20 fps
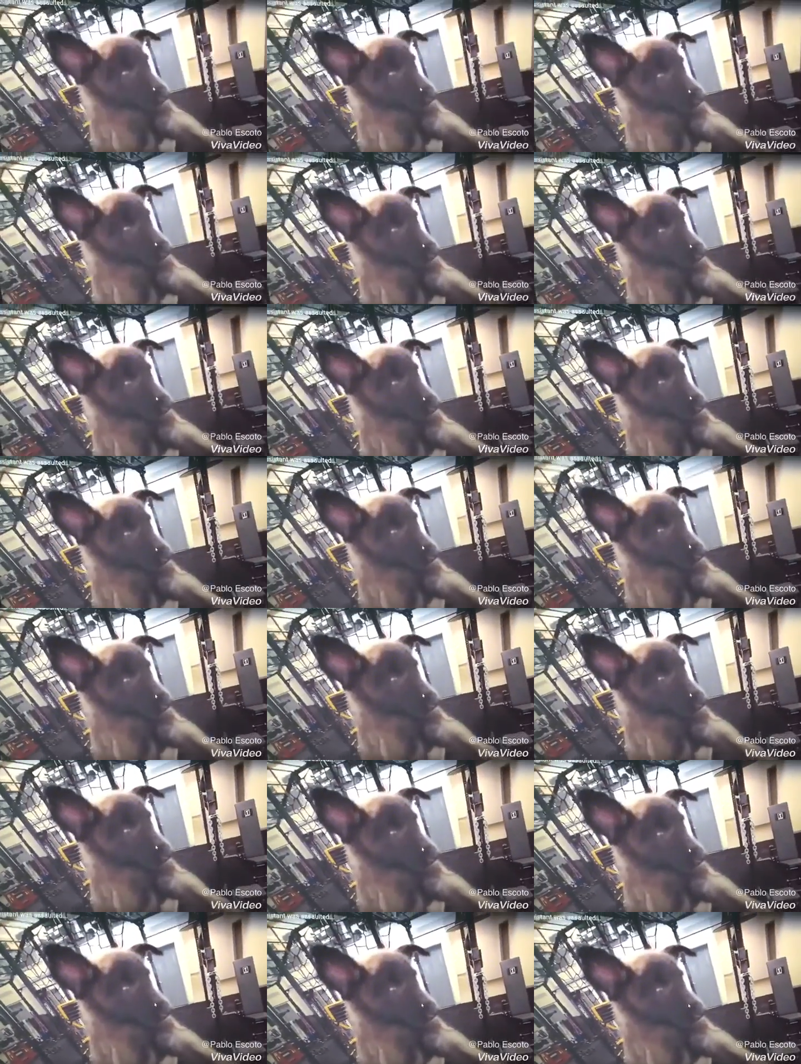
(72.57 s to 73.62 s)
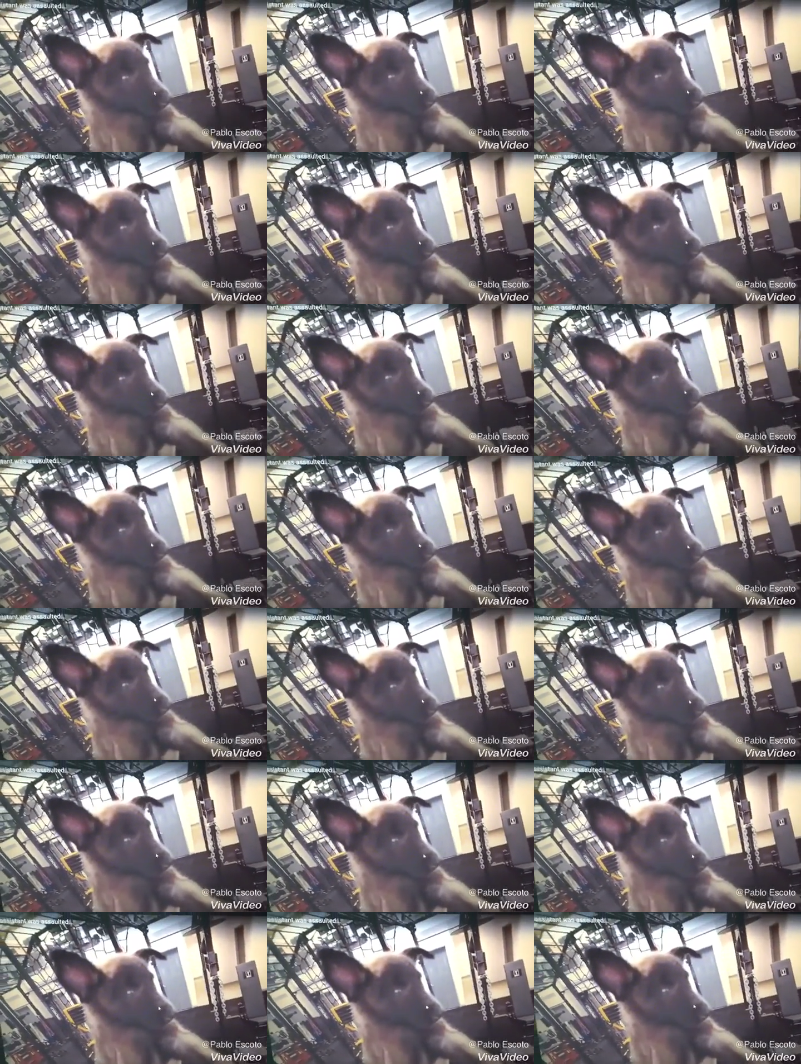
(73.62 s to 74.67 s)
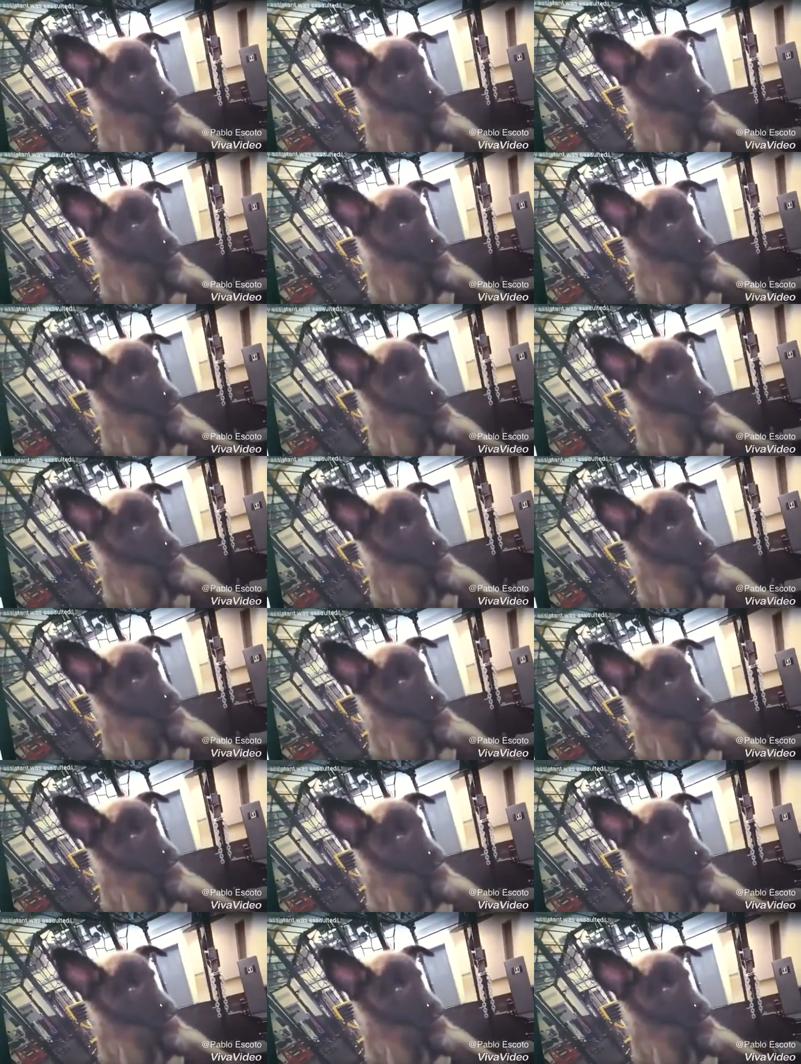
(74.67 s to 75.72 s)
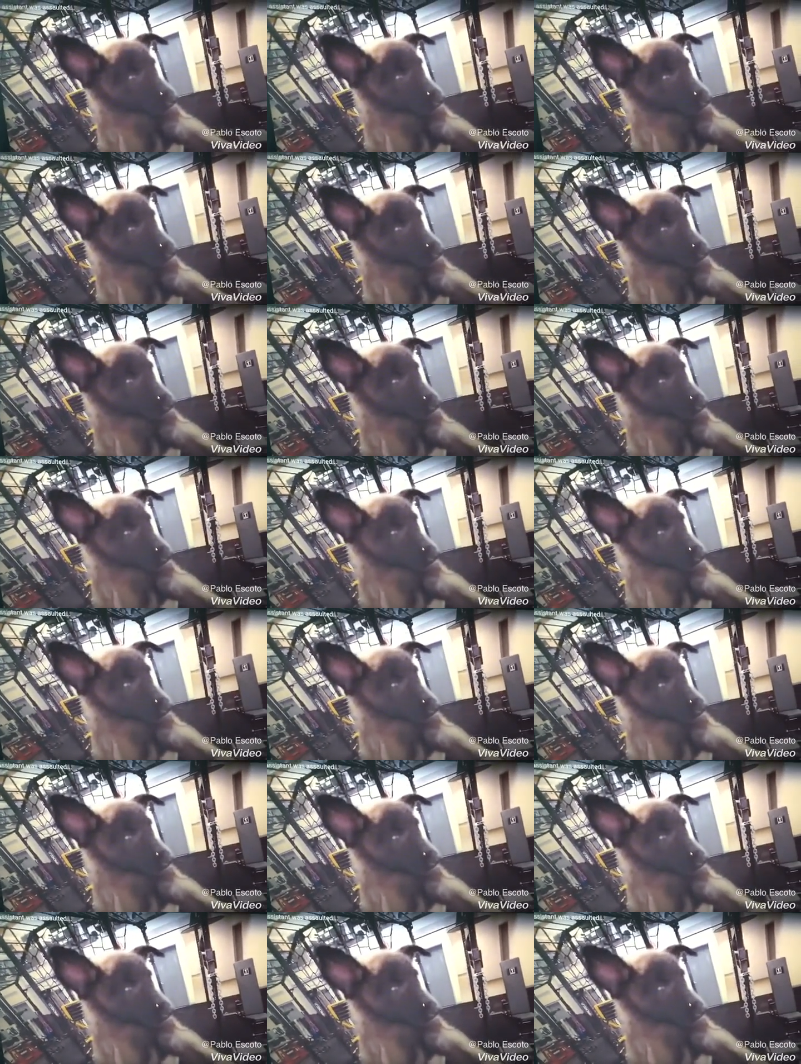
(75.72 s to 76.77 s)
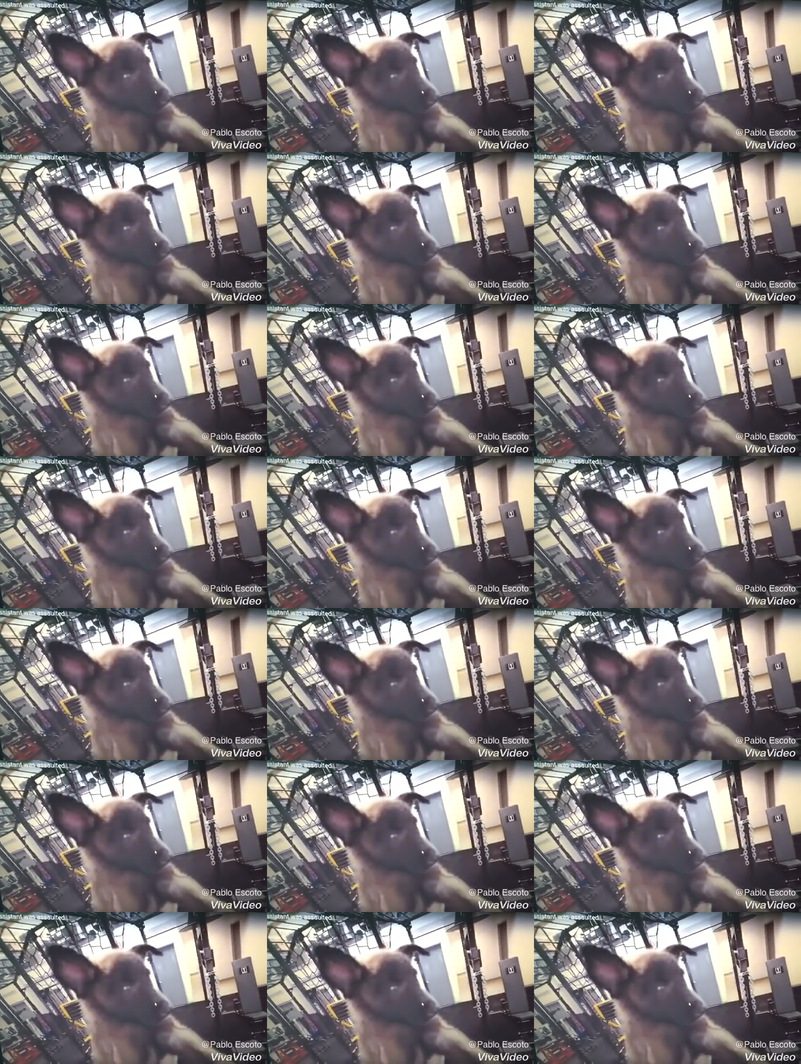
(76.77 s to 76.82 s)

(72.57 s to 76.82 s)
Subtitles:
No face is visible, so there are no lips to read.